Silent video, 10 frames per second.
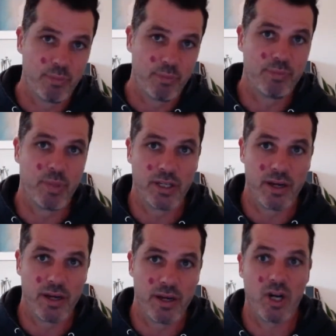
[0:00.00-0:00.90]
build another
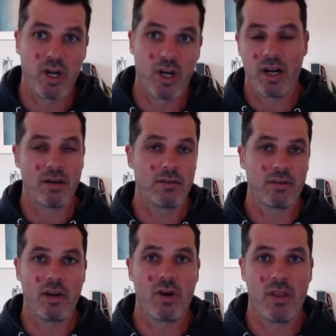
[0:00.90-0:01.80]
product, but I'd get
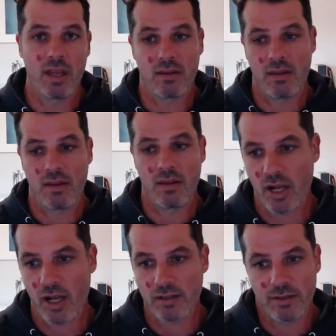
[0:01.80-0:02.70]
rid of that product.
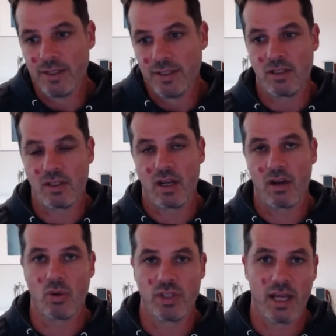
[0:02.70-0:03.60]
It's just going to cause
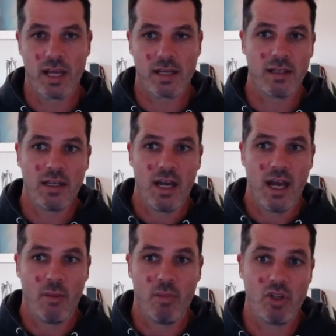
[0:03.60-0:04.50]
headaches.
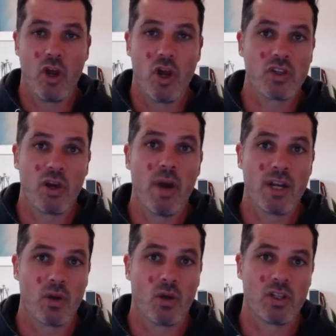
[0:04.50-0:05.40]
But you've learned so much
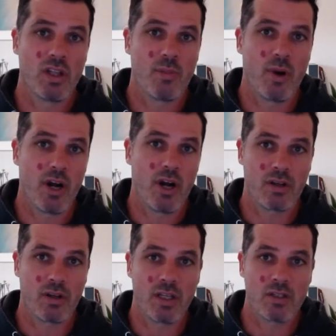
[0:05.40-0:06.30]
launching that product, so
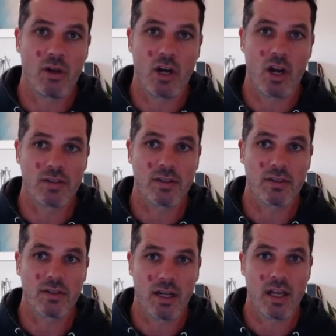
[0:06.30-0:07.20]
it's not lost. I
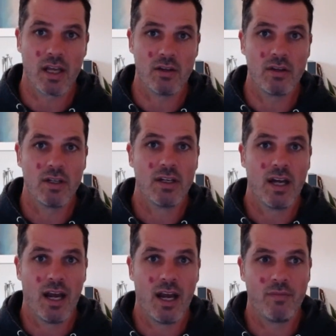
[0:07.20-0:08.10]
can tell you,
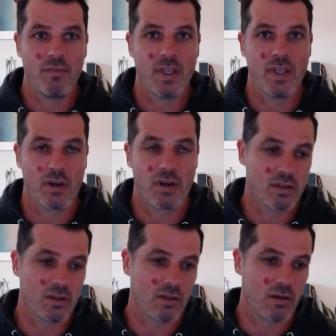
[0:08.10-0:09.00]
it's not lost
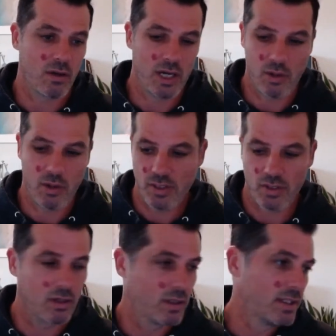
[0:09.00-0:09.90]
on anyone.
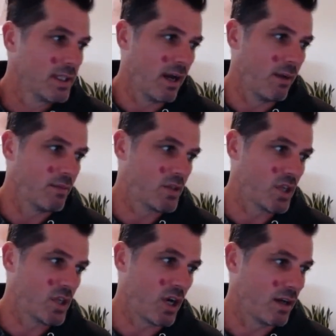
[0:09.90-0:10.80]
So
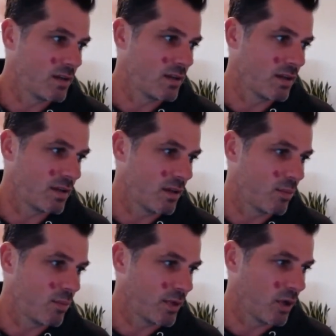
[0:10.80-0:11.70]
sorry that it's
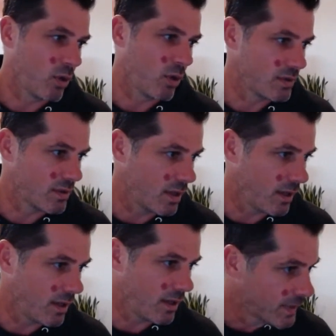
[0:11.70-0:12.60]
the quality isn't there.
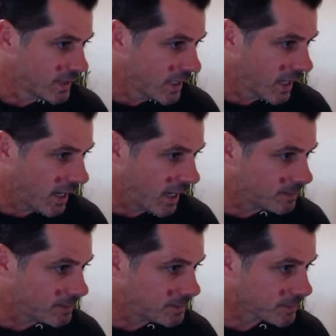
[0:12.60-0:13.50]
Come